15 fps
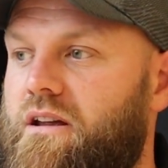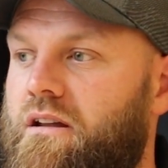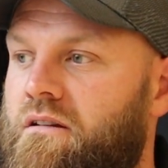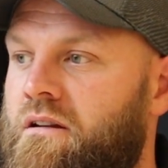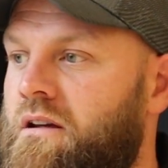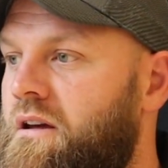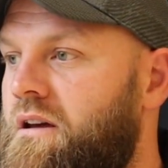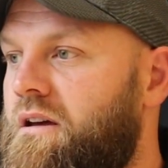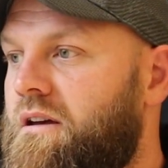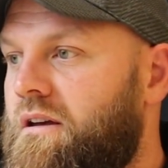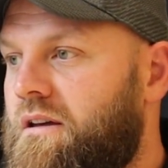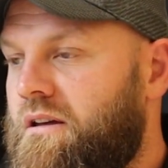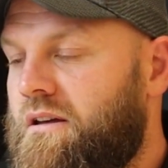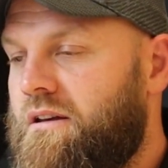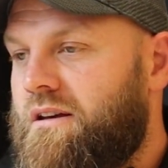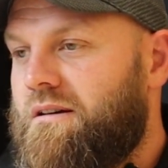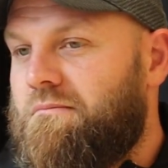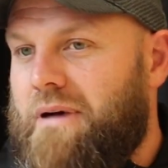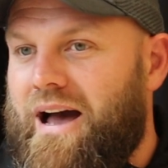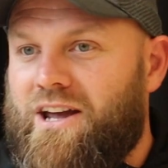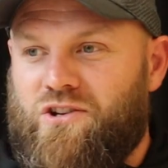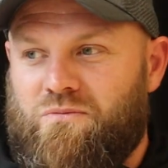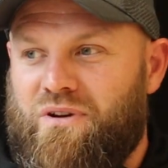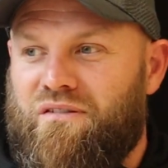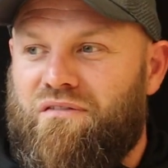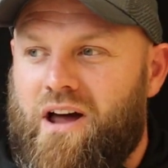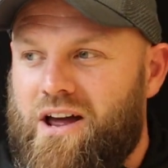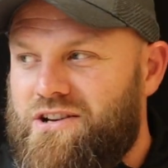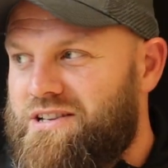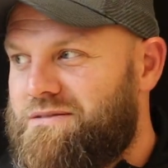And Matty should be
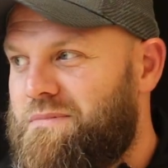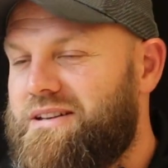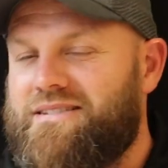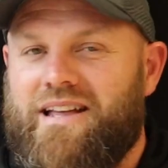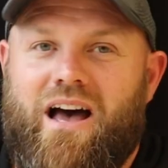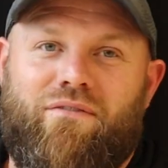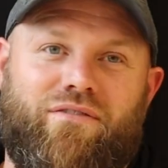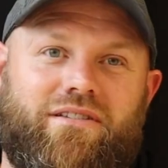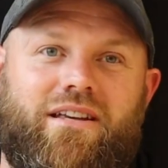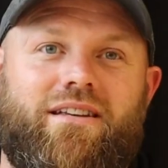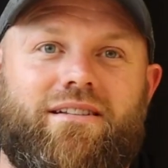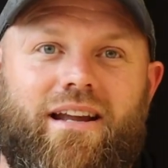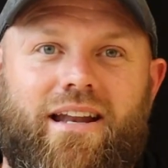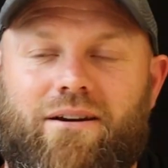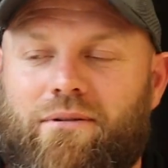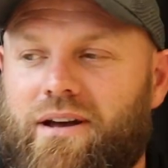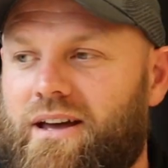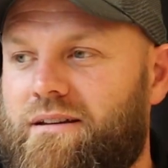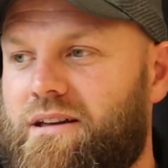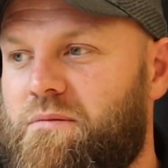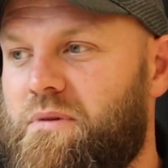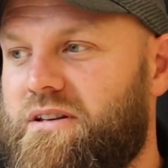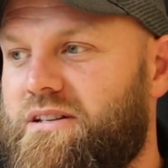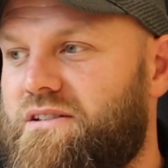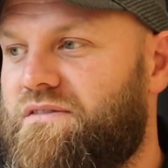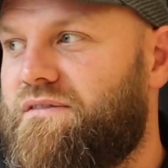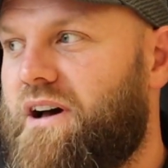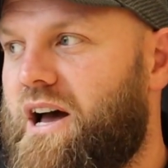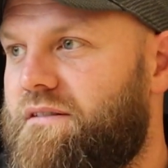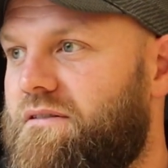fresh. He's missed half a season anyway. He misses
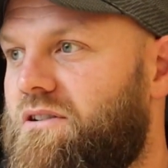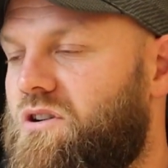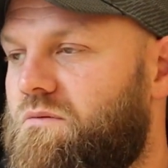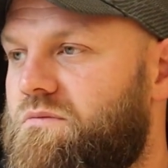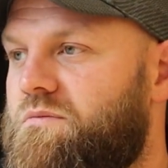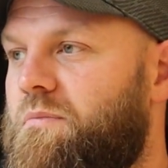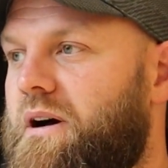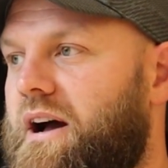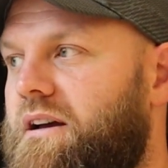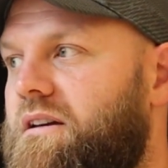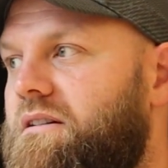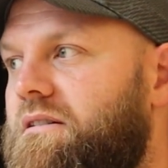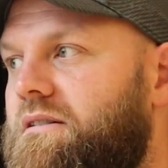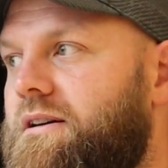five and comes back.